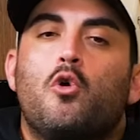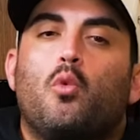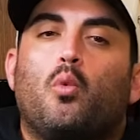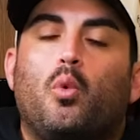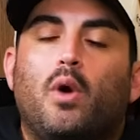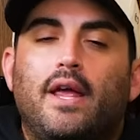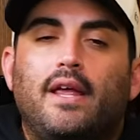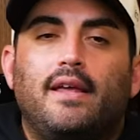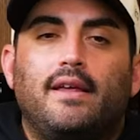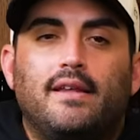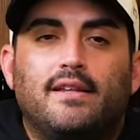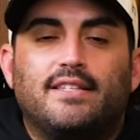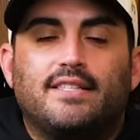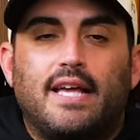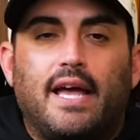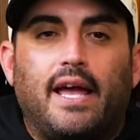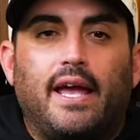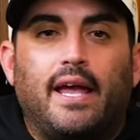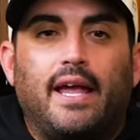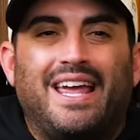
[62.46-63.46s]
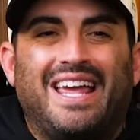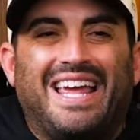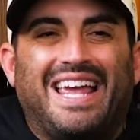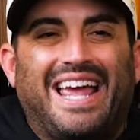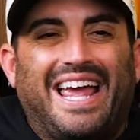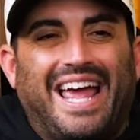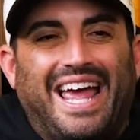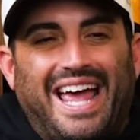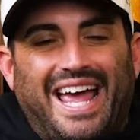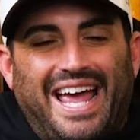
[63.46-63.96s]
We say,
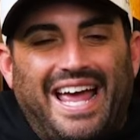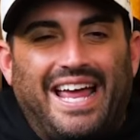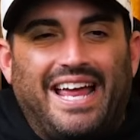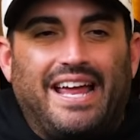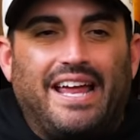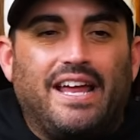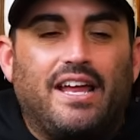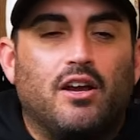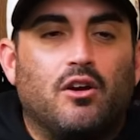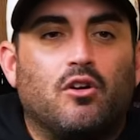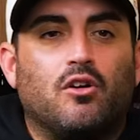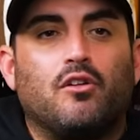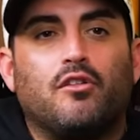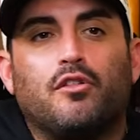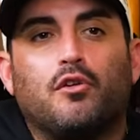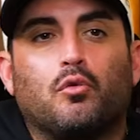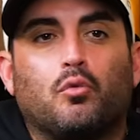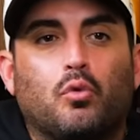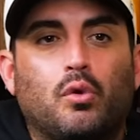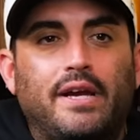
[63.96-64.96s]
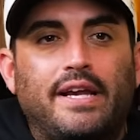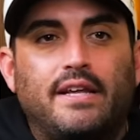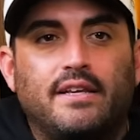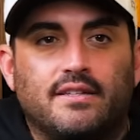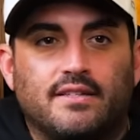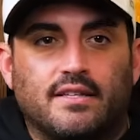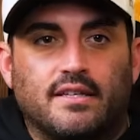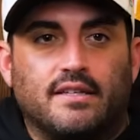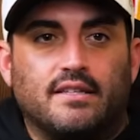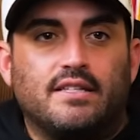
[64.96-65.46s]
hey, here are the
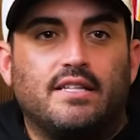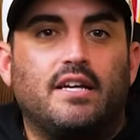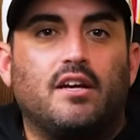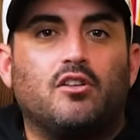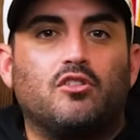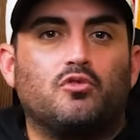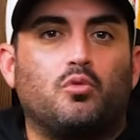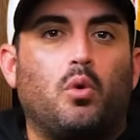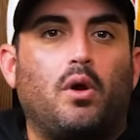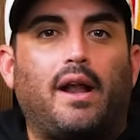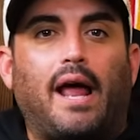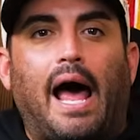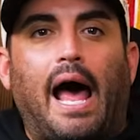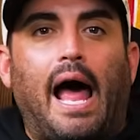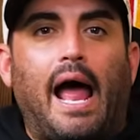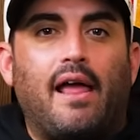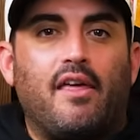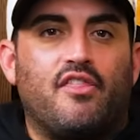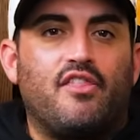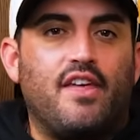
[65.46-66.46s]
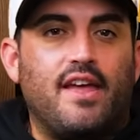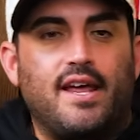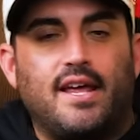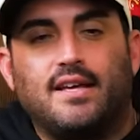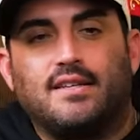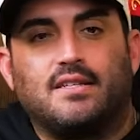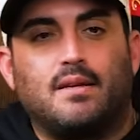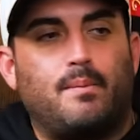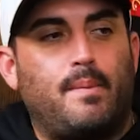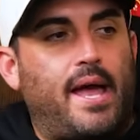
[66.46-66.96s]
reasons. Here's what I think
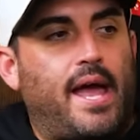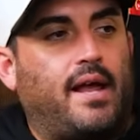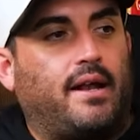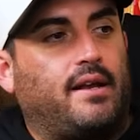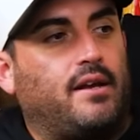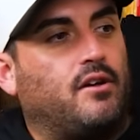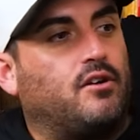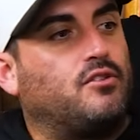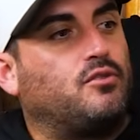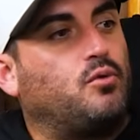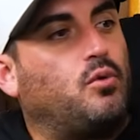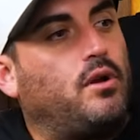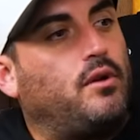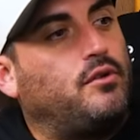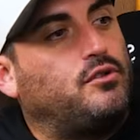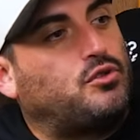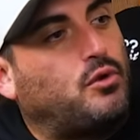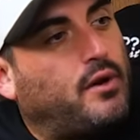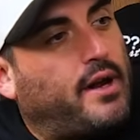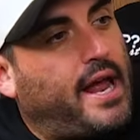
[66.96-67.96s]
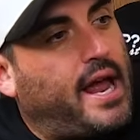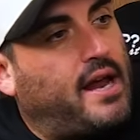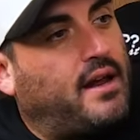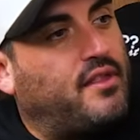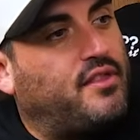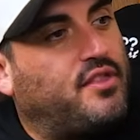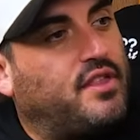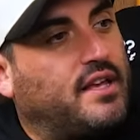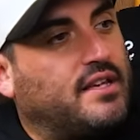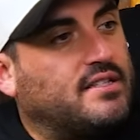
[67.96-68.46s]
as a man. Here's what
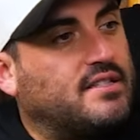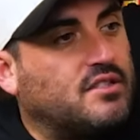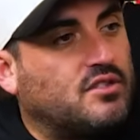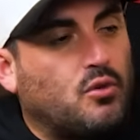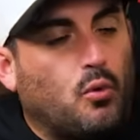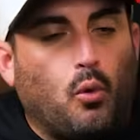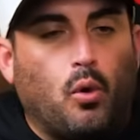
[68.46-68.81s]
Jordana thinks as a